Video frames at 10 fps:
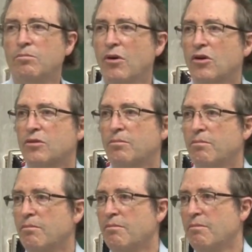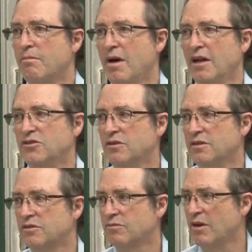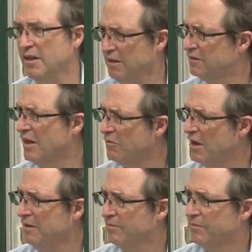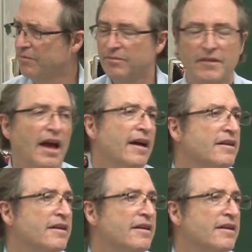bulk modulus, right? Is that right? Yeah.